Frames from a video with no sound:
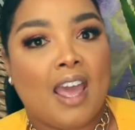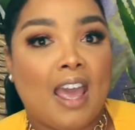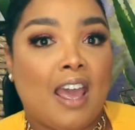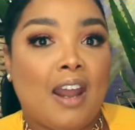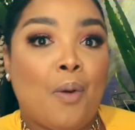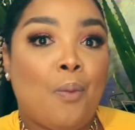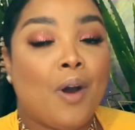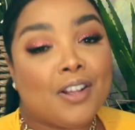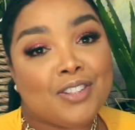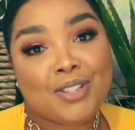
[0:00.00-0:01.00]
And
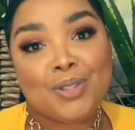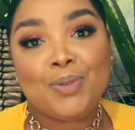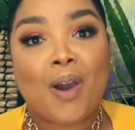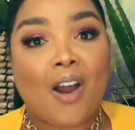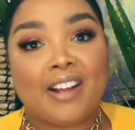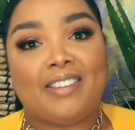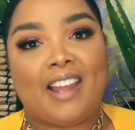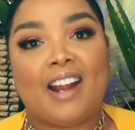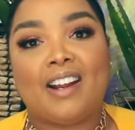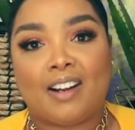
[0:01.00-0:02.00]
once you are
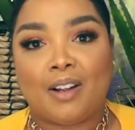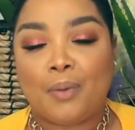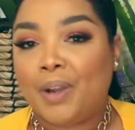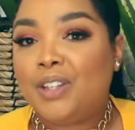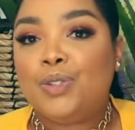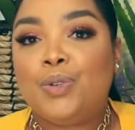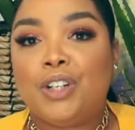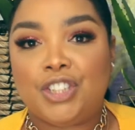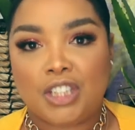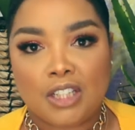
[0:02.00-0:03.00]
there, when you
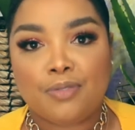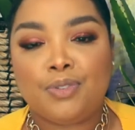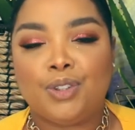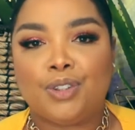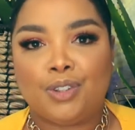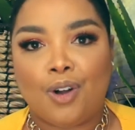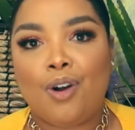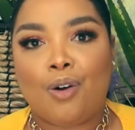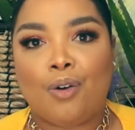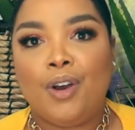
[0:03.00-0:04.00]
achieve your
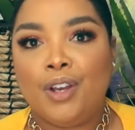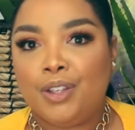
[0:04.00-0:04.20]
goal,